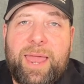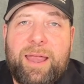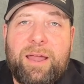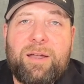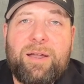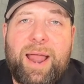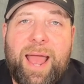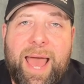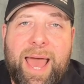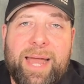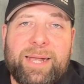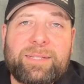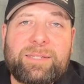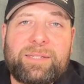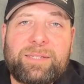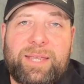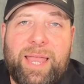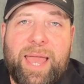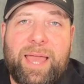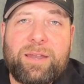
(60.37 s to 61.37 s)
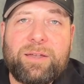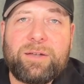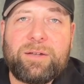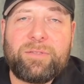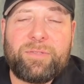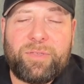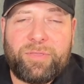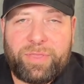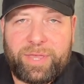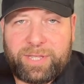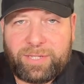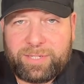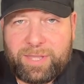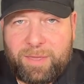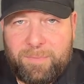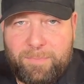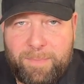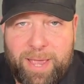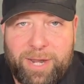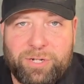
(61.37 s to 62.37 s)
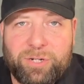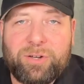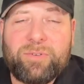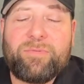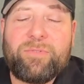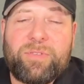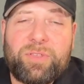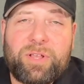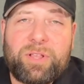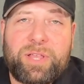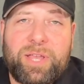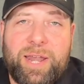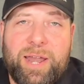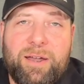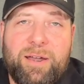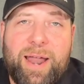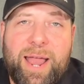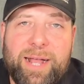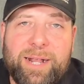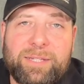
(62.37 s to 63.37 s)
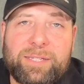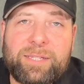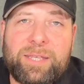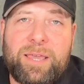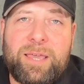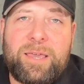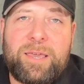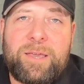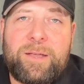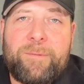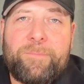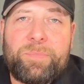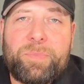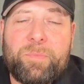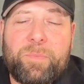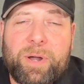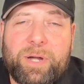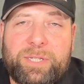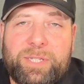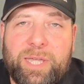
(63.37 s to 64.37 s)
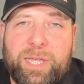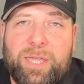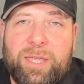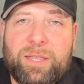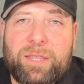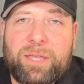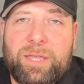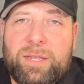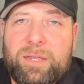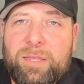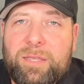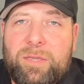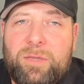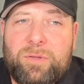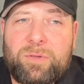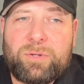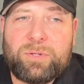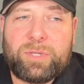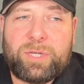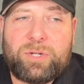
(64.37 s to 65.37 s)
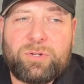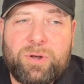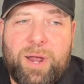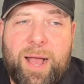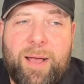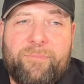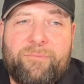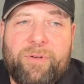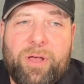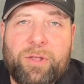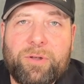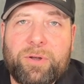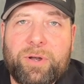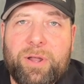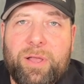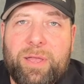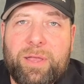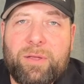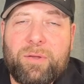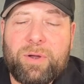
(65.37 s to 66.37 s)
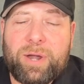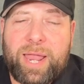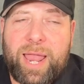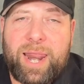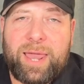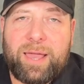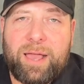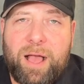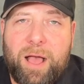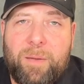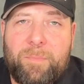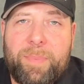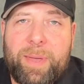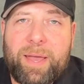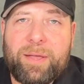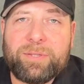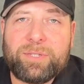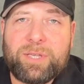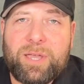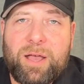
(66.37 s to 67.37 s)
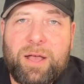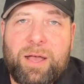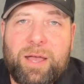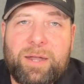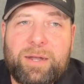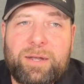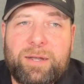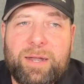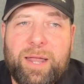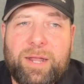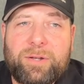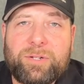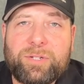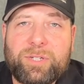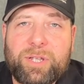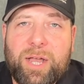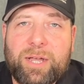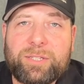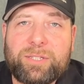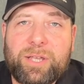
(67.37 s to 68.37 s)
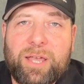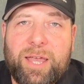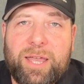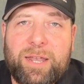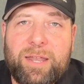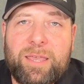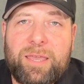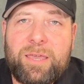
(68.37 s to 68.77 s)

Air Act standard, the things they measure for the Clean Air Act. Particulate hugely dropped, volatile organic compounds gone, nitrous oxide